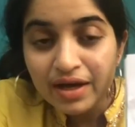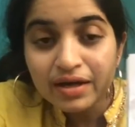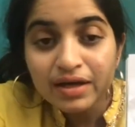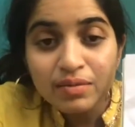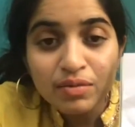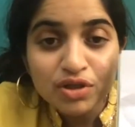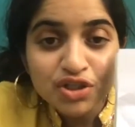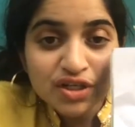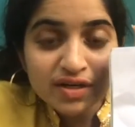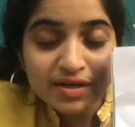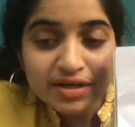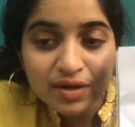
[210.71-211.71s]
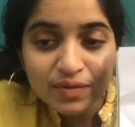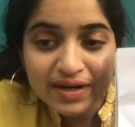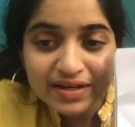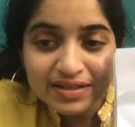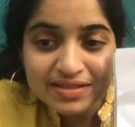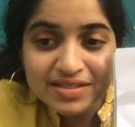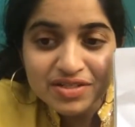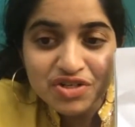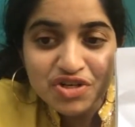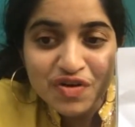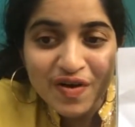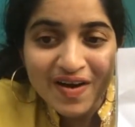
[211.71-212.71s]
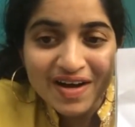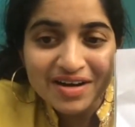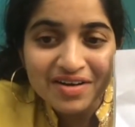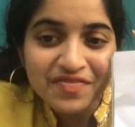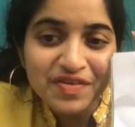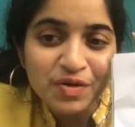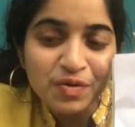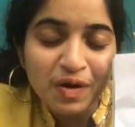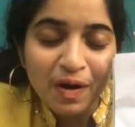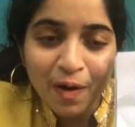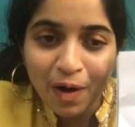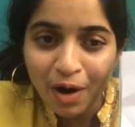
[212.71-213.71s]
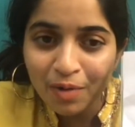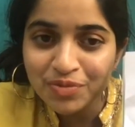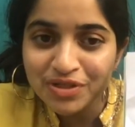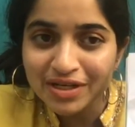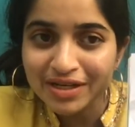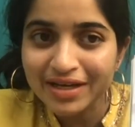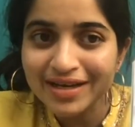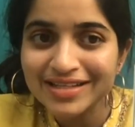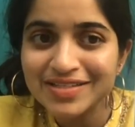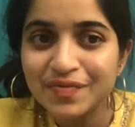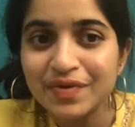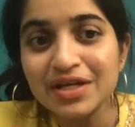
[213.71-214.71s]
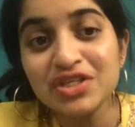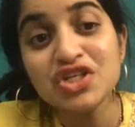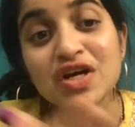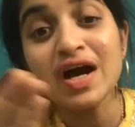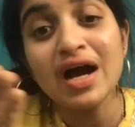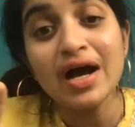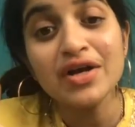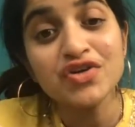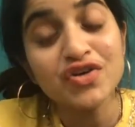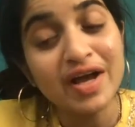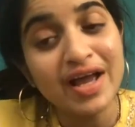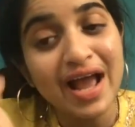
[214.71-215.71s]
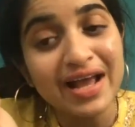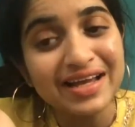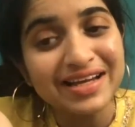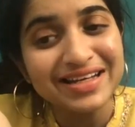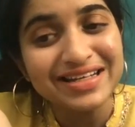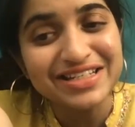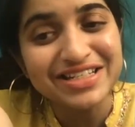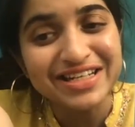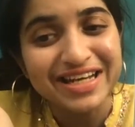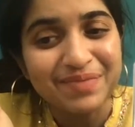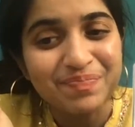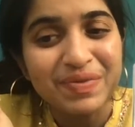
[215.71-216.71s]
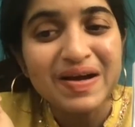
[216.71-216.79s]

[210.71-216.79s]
Come on, children. Now let us draw a few objects which are triangle in shape.